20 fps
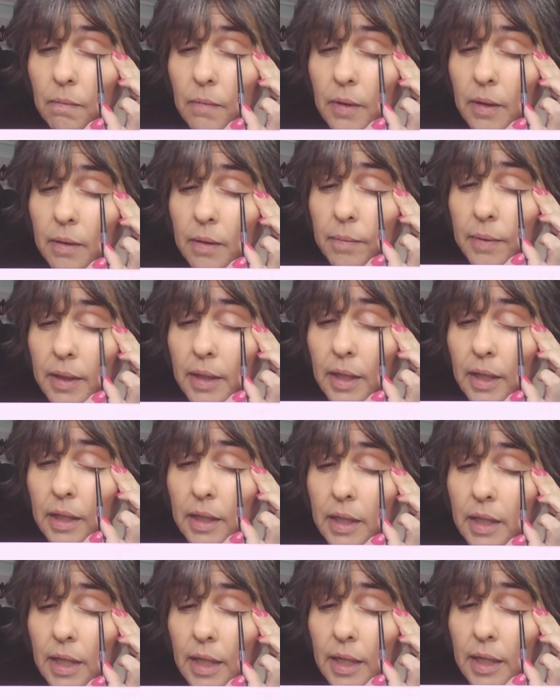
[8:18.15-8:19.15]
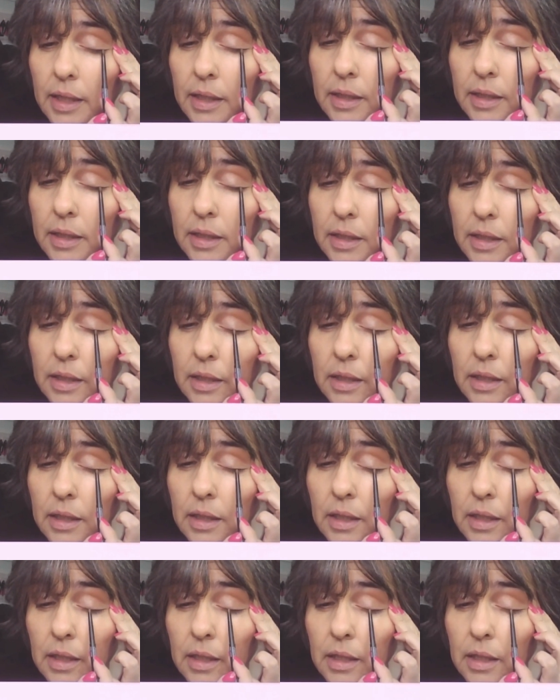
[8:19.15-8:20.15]
it being kind of
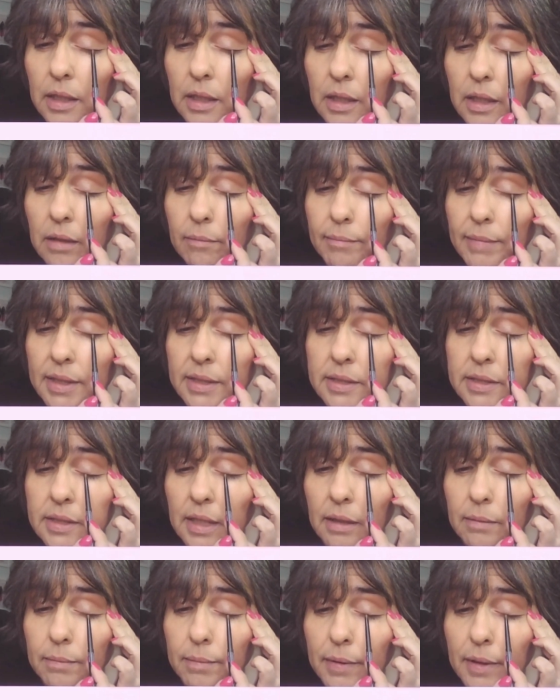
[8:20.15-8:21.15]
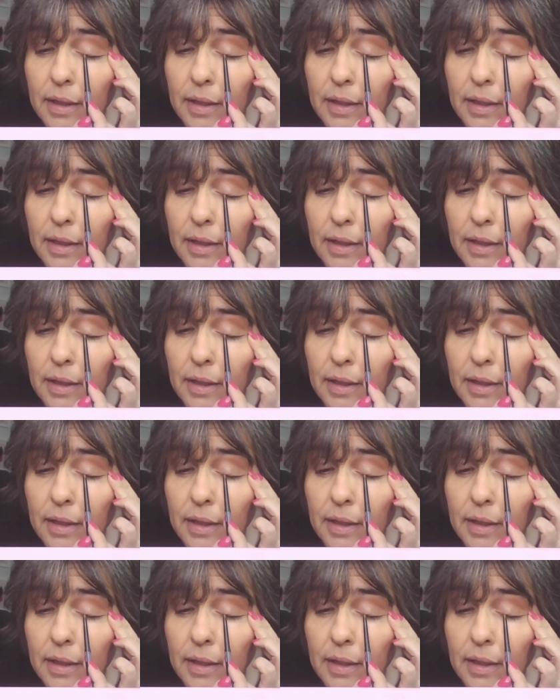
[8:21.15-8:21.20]
messed up.